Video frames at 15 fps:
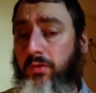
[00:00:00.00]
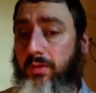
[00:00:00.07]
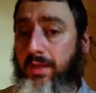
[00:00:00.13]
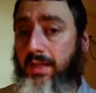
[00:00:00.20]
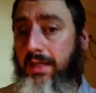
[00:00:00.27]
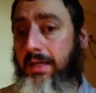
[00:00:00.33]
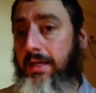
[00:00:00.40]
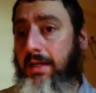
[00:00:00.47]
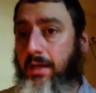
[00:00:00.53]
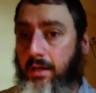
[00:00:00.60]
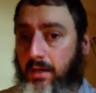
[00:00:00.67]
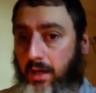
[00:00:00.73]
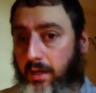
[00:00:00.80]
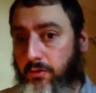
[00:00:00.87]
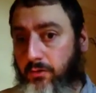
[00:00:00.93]
of the
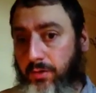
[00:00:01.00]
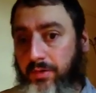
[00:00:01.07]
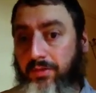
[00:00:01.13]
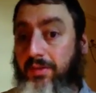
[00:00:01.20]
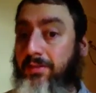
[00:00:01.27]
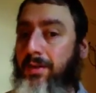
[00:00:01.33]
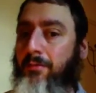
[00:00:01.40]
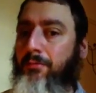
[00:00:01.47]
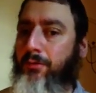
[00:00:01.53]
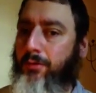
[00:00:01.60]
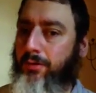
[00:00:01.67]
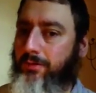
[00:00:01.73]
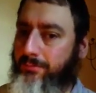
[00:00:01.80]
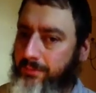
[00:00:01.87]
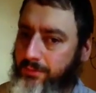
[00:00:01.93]
countries, except
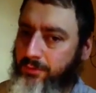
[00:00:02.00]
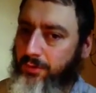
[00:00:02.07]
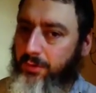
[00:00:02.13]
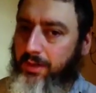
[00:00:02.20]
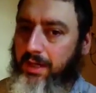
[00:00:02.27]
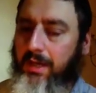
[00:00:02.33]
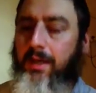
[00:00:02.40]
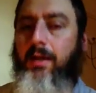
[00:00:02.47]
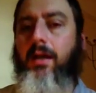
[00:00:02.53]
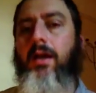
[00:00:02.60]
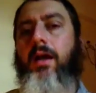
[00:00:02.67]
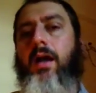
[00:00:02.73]
for Turkey,